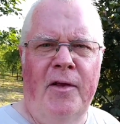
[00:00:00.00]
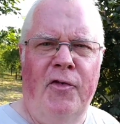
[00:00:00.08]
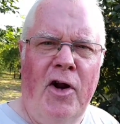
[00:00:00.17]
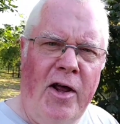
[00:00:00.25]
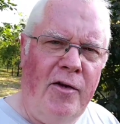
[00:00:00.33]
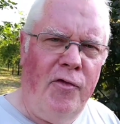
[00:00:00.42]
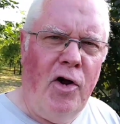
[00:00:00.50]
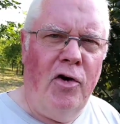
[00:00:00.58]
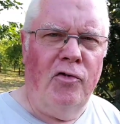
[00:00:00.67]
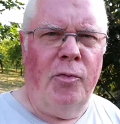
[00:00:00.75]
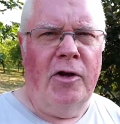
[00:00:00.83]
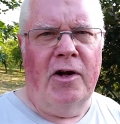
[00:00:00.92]
you like the vlogs,
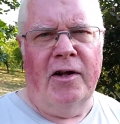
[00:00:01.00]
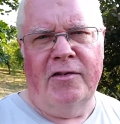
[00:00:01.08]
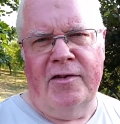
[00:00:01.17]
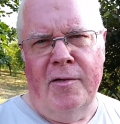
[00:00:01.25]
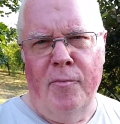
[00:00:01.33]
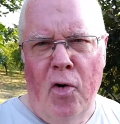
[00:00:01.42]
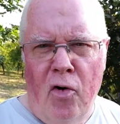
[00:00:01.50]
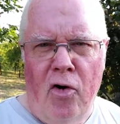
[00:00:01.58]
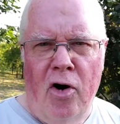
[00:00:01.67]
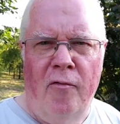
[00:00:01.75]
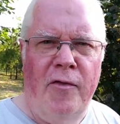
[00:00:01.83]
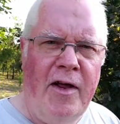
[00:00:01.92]
what you'd like to see more
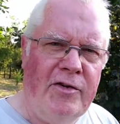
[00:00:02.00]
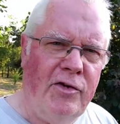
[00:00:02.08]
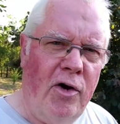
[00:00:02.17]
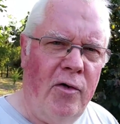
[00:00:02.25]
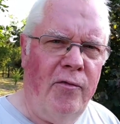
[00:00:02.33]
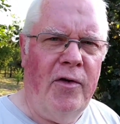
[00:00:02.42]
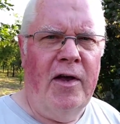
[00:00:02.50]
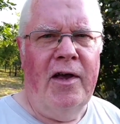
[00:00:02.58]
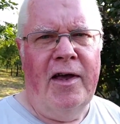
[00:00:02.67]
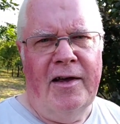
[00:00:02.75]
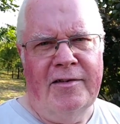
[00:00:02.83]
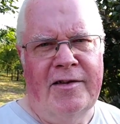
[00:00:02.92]
of, less of,
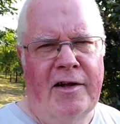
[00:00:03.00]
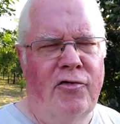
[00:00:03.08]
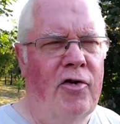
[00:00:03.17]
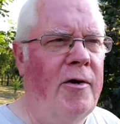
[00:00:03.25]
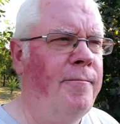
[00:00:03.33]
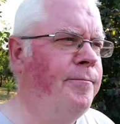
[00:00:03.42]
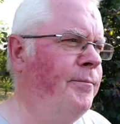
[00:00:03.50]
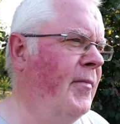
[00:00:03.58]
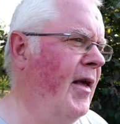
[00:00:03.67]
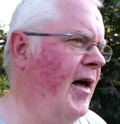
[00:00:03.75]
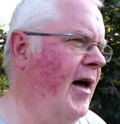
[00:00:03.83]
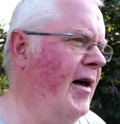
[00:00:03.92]
etc.
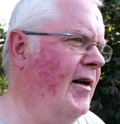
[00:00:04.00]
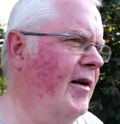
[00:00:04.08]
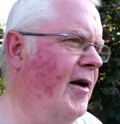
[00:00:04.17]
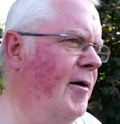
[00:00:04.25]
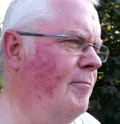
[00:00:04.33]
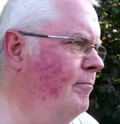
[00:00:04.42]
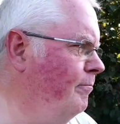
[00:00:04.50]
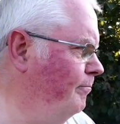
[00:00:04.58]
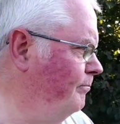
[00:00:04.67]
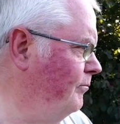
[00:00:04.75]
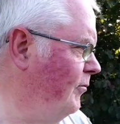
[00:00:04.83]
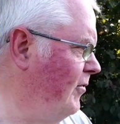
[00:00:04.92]
And
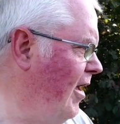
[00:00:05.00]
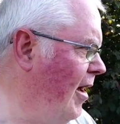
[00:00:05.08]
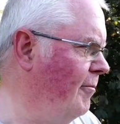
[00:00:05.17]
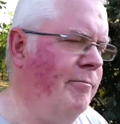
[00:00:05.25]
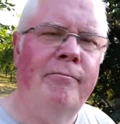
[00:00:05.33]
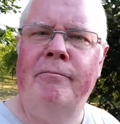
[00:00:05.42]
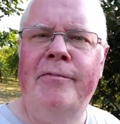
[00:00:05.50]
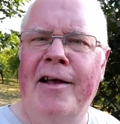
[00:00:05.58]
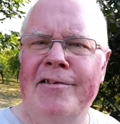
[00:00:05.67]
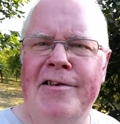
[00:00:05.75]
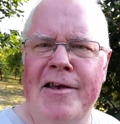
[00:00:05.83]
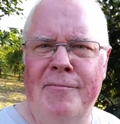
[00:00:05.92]
yeah,
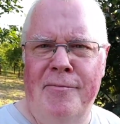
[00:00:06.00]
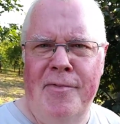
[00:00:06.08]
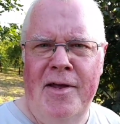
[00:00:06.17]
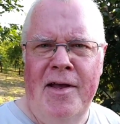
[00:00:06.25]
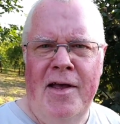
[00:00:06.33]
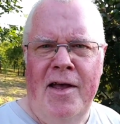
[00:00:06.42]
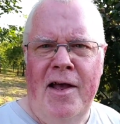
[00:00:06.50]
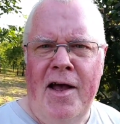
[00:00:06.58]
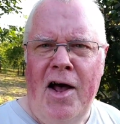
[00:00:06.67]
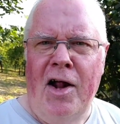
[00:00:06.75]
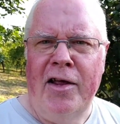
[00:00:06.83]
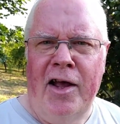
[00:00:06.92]
that's it.
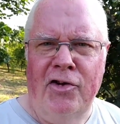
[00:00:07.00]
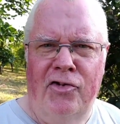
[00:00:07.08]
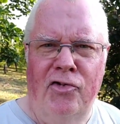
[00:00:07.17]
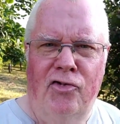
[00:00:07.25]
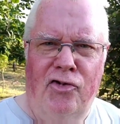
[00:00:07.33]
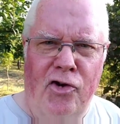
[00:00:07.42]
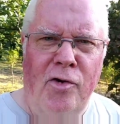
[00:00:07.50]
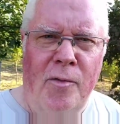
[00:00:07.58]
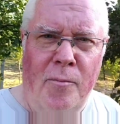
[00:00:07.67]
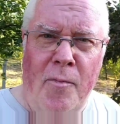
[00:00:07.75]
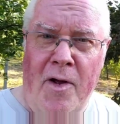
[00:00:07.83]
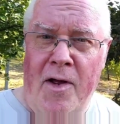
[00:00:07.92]
I'll catch you soon.
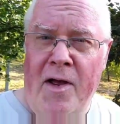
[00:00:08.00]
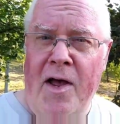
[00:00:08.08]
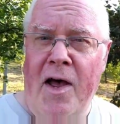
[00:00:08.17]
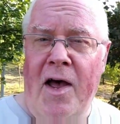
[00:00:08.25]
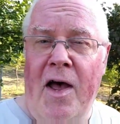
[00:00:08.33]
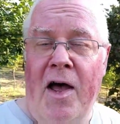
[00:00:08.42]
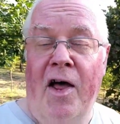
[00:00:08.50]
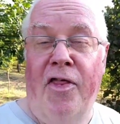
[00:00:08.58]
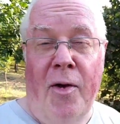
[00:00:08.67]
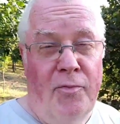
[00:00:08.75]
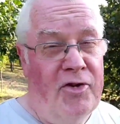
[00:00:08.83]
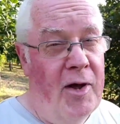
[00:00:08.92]
A
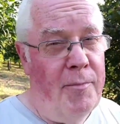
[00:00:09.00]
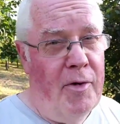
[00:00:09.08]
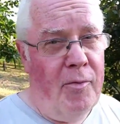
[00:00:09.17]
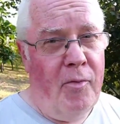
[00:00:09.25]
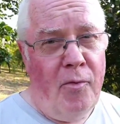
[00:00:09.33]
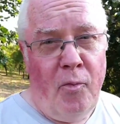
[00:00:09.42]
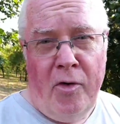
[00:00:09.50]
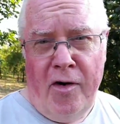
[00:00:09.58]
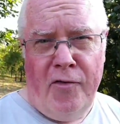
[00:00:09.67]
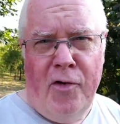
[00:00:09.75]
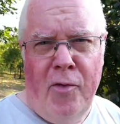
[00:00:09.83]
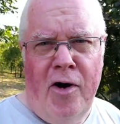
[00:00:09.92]
thumbs up wherever
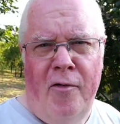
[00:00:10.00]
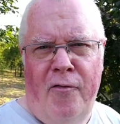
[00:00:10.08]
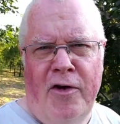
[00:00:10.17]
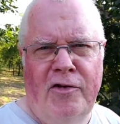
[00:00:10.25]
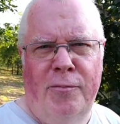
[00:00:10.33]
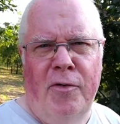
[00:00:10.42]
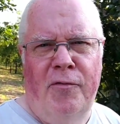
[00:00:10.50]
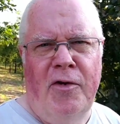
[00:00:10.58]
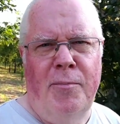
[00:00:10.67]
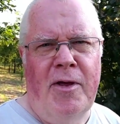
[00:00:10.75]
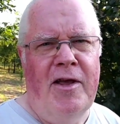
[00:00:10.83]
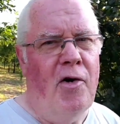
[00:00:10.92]
you are, Facebook,
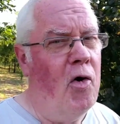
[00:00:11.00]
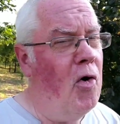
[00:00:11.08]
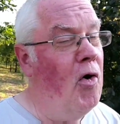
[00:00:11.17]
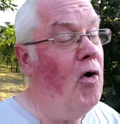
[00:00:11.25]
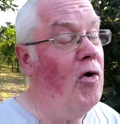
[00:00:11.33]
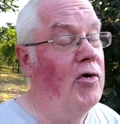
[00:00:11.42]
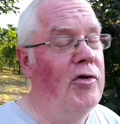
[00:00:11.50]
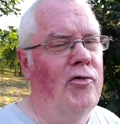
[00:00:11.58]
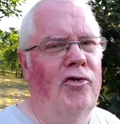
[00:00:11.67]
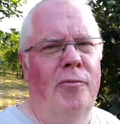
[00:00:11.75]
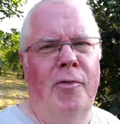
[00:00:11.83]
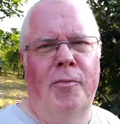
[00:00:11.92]
VidMe, or
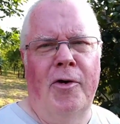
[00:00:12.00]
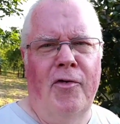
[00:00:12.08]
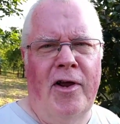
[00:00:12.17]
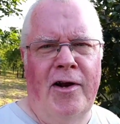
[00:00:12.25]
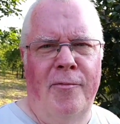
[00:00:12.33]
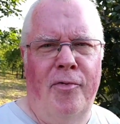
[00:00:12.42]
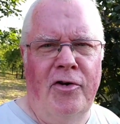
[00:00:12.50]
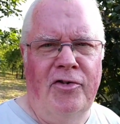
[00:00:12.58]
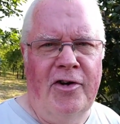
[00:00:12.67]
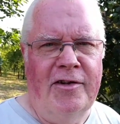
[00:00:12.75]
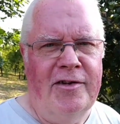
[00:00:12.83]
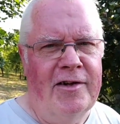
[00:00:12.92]
YouTube would be greatly
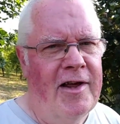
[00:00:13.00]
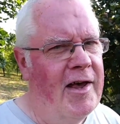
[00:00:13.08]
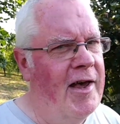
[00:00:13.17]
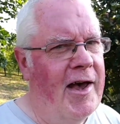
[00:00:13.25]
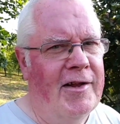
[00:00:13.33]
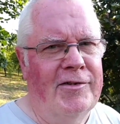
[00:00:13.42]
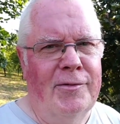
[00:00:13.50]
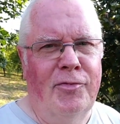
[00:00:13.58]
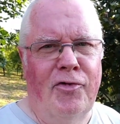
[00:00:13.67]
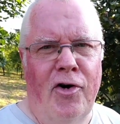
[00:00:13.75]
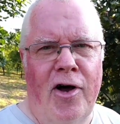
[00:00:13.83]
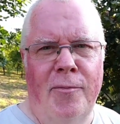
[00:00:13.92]
appreciated. And
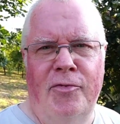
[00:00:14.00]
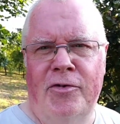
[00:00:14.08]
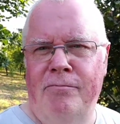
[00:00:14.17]
subscribes,